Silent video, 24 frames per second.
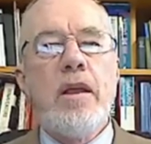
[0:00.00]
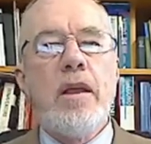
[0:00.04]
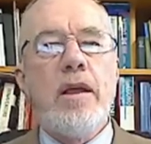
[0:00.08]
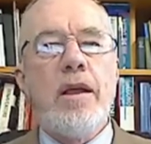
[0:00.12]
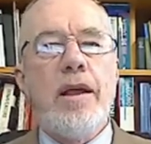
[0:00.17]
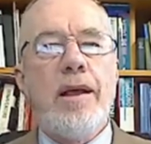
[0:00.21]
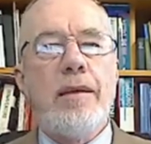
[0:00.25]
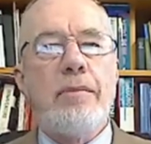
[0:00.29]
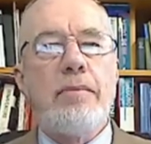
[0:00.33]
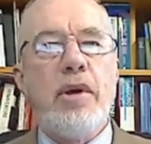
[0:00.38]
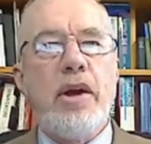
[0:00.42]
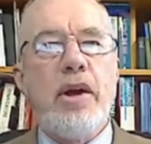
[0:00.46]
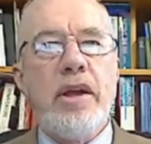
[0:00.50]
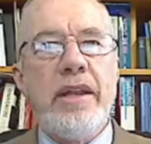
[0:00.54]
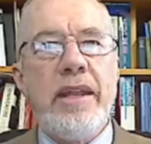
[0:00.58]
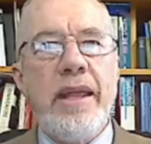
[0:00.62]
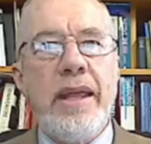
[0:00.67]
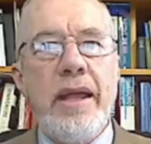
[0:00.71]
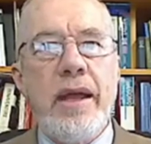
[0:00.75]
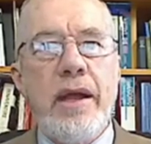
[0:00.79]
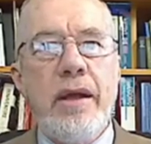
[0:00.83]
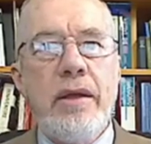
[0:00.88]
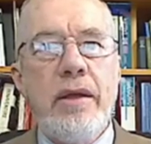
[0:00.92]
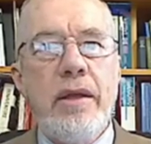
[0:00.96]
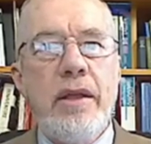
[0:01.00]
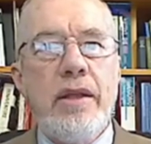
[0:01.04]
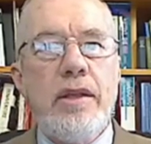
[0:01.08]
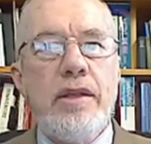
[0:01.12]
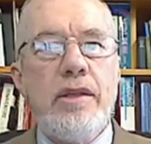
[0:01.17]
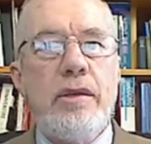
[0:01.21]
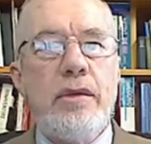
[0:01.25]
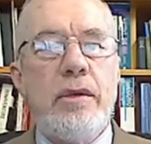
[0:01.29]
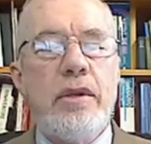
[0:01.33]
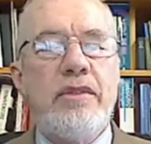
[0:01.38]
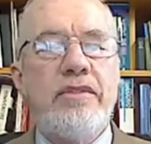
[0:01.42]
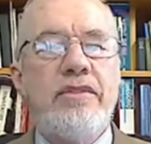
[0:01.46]
By now
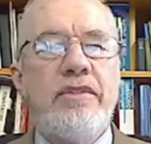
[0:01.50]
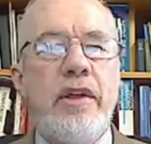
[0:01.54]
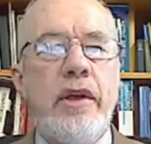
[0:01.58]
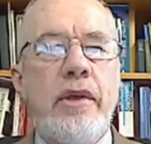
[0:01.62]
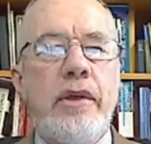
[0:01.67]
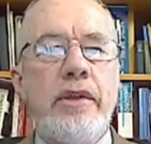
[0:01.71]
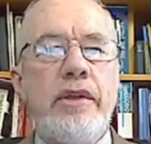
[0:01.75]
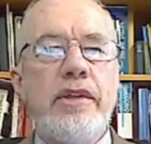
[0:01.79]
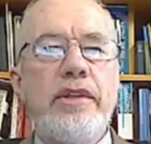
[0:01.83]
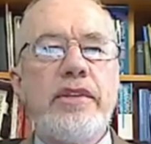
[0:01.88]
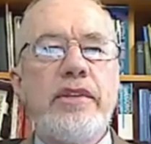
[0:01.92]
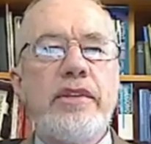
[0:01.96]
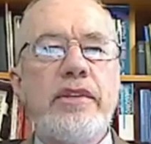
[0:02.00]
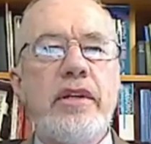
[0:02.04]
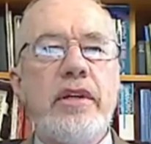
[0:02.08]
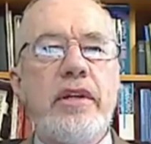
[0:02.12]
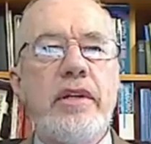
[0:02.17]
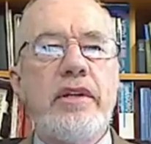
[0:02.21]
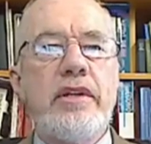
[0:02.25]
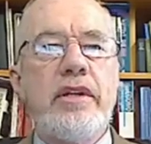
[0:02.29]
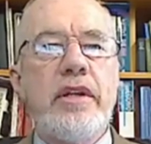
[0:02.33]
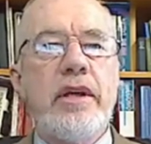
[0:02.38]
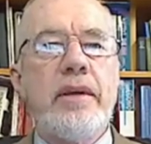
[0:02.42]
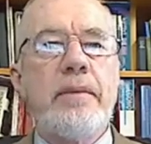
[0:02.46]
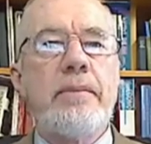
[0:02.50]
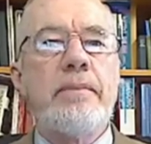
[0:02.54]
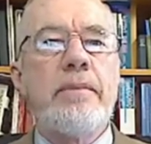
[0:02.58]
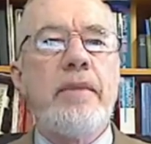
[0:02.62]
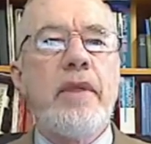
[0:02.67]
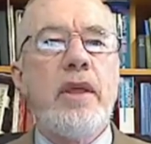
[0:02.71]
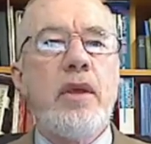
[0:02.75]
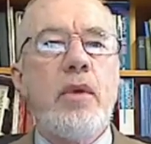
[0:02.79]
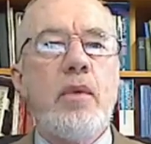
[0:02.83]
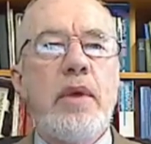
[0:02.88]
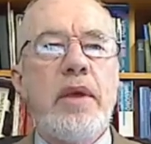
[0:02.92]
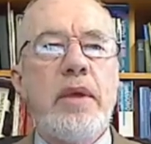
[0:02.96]
you'll have noticed that
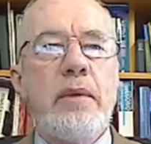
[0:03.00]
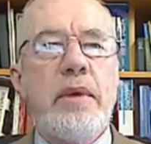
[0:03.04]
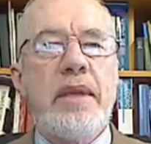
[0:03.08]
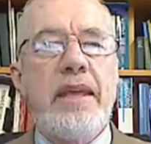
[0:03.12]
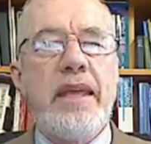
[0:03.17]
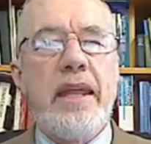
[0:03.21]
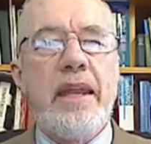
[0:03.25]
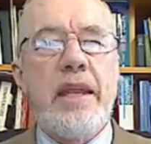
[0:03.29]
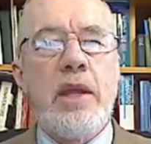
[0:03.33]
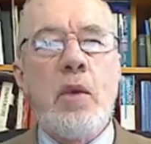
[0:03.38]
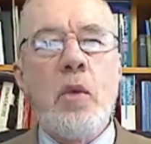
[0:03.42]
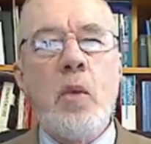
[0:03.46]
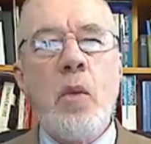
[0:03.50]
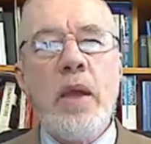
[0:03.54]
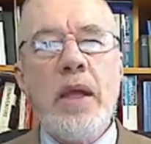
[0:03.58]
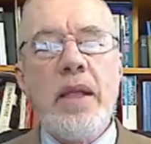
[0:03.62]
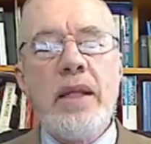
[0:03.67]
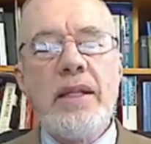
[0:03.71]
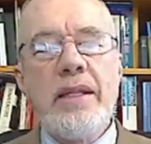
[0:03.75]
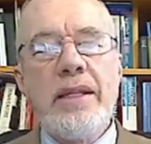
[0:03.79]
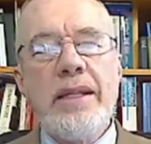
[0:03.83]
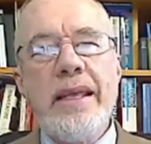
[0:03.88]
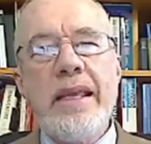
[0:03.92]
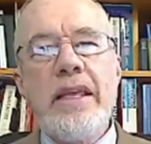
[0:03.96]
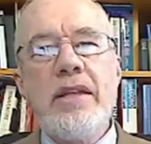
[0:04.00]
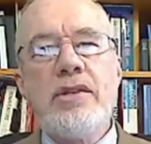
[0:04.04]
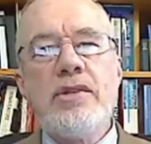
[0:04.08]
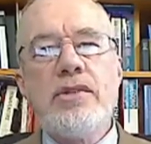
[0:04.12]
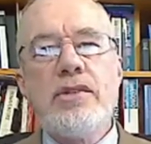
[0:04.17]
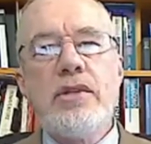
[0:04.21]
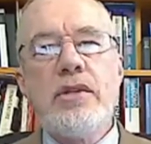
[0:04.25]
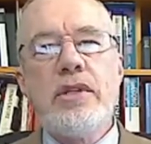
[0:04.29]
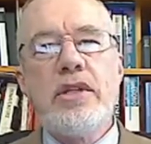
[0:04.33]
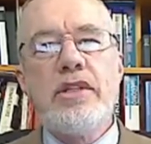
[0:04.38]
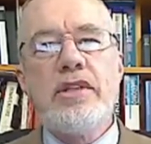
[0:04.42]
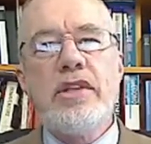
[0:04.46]
we're getting well
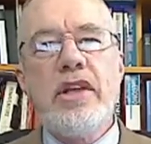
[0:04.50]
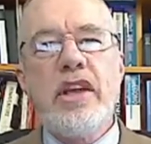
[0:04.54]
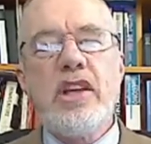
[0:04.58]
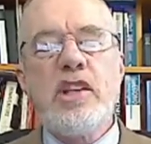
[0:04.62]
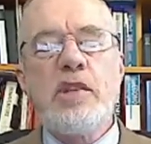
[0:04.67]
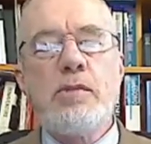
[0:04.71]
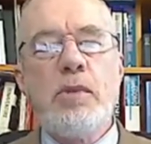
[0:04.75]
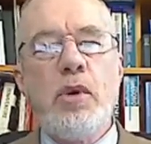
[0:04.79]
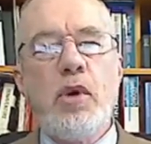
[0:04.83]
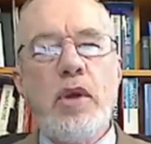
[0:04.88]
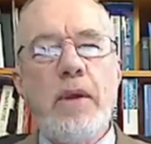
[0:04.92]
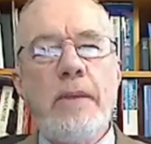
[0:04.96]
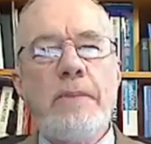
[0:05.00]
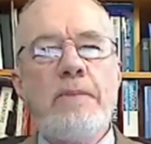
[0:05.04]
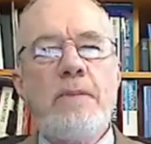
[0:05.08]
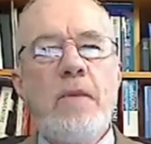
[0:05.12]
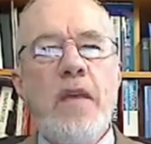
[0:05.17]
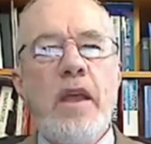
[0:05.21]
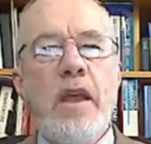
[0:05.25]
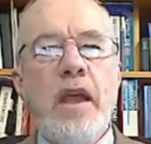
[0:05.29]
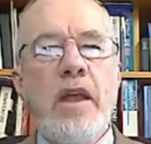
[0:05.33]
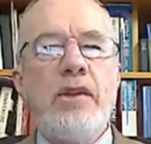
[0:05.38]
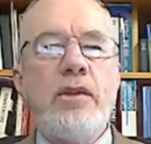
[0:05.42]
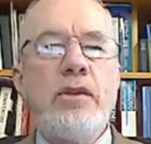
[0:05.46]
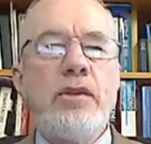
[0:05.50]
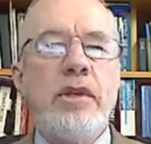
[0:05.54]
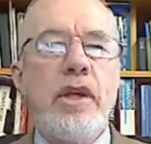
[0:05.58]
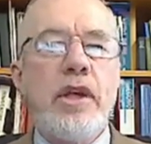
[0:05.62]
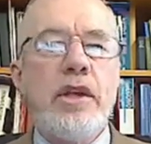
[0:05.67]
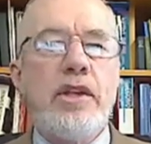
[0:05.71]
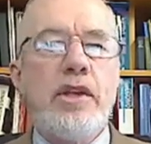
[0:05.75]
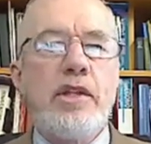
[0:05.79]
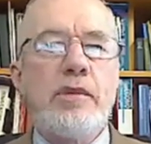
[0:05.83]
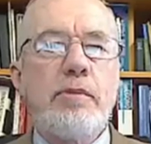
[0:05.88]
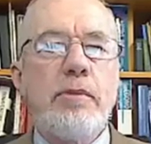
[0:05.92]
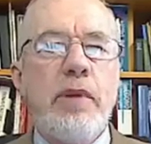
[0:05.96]
into the textbook, and you'll
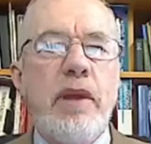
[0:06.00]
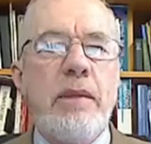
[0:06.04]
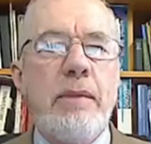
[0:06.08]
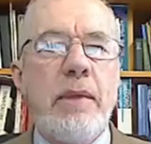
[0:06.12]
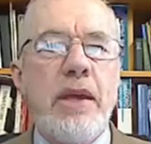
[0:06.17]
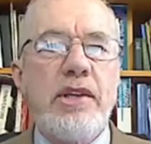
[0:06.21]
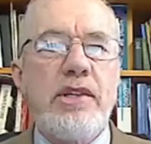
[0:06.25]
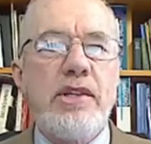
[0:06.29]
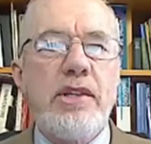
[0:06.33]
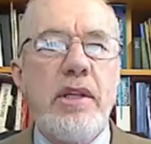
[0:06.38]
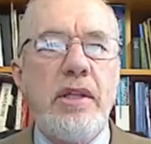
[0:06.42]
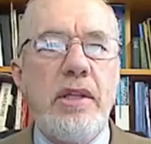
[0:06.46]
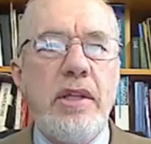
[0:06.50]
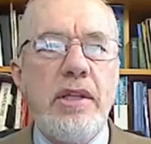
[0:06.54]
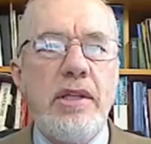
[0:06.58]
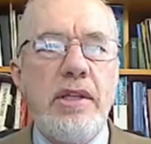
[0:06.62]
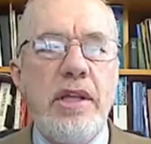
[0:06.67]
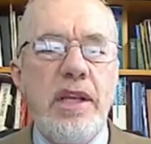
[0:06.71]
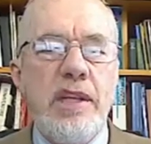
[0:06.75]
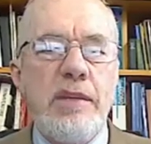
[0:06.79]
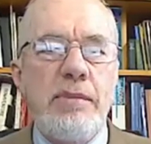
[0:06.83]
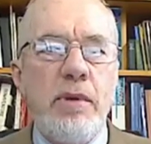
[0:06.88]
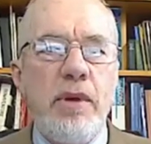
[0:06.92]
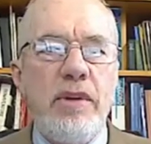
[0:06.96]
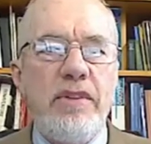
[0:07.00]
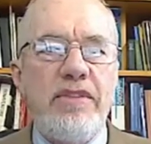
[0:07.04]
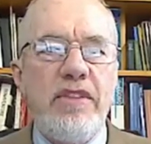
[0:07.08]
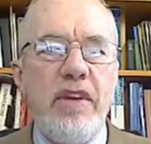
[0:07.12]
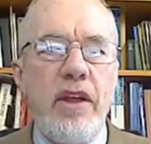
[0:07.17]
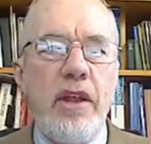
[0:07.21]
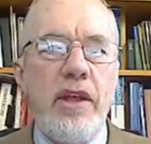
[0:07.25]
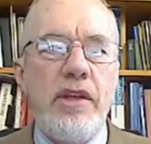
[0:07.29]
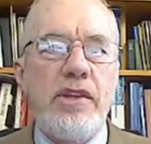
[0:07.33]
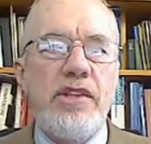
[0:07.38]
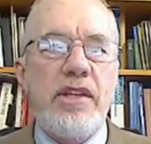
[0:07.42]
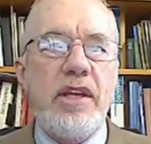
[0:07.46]
notice pretty much that the textbook
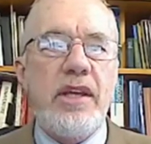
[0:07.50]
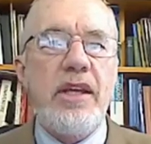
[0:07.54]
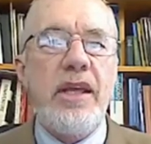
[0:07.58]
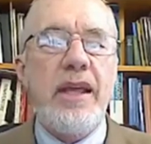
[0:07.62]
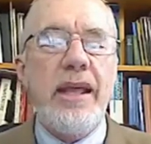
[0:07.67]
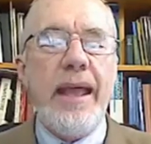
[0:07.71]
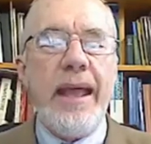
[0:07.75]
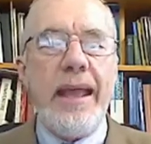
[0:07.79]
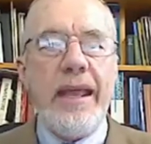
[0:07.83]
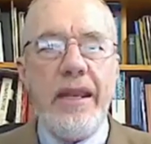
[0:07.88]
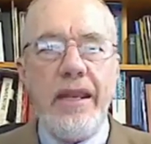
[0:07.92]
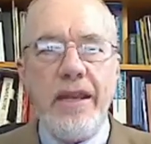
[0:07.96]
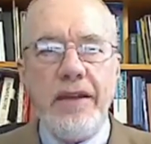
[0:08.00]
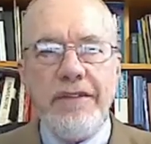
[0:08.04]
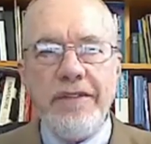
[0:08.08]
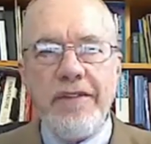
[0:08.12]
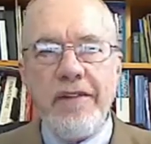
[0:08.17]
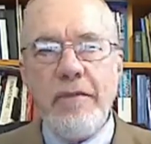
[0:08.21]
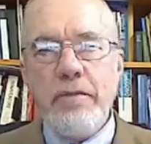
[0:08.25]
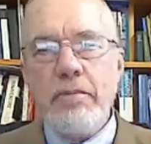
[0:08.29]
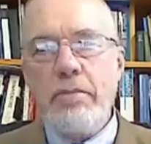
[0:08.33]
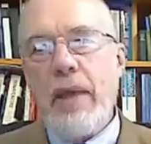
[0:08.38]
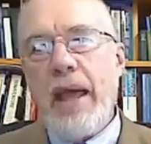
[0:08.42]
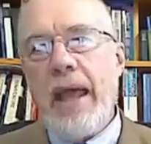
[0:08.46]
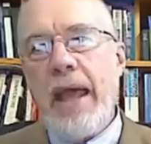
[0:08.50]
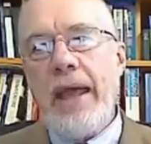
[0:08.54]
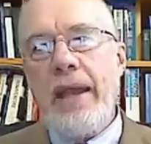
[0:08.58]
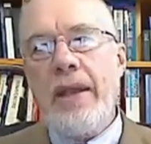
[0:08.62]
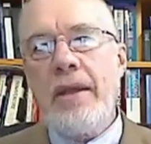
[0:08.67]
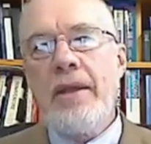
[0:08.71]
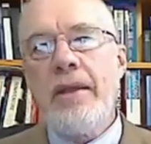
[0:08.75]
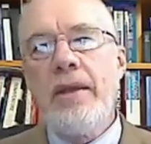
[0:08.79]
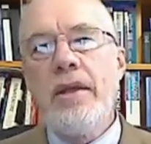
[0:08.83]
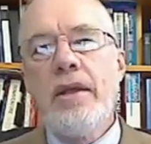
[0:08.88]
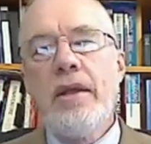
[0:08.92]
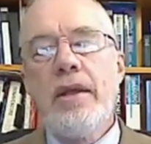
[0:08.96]
follows a different
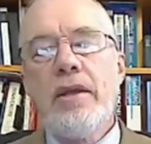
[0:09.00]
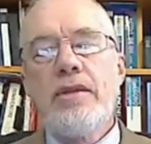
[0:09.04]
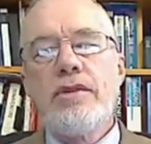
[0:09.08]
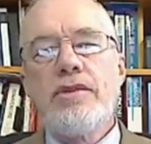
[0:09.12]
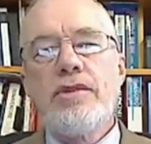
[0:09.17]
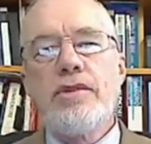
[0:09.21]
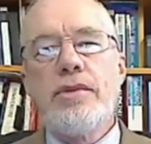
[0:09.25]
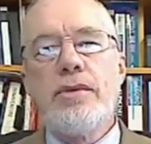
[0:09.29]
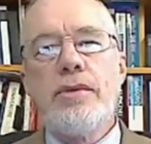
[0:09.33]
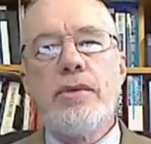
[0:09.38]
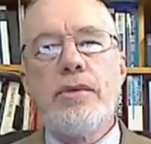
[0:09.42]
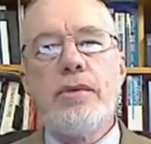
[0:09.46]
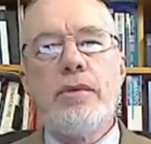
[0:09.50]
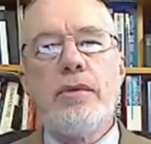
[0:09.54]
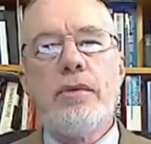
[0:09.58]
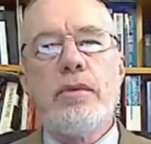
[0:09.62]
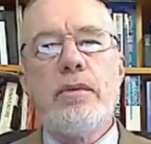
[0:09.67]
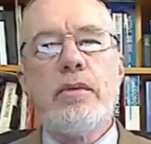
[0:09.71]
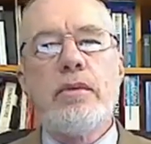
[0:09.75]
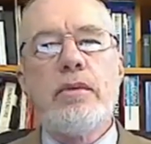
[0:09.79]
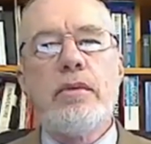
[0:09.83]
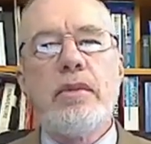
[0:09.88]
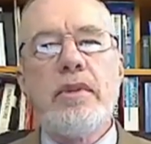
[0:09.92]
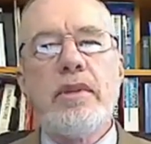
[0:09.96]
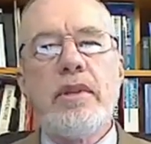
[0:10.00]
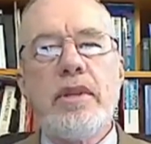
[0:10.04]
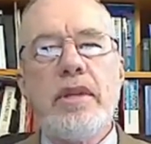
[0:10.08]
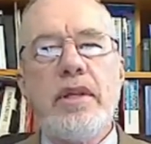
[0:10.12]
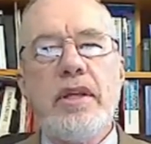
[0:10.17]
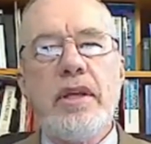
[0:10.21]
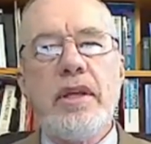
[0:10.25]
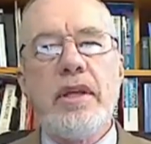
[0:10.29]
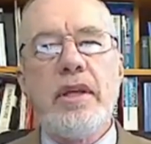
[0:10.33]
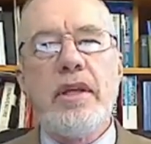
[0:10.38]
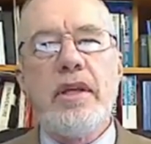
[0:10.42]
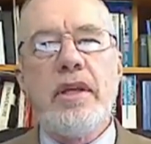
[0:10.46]
pattern to
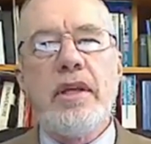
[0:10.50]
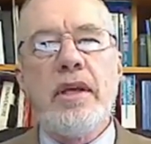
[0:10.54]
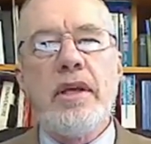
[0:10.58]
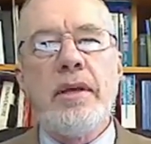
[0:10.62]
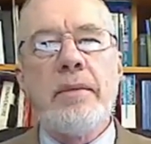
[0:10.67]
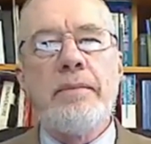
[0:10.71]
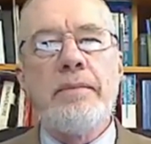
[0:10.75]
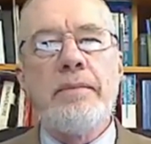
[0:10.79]
the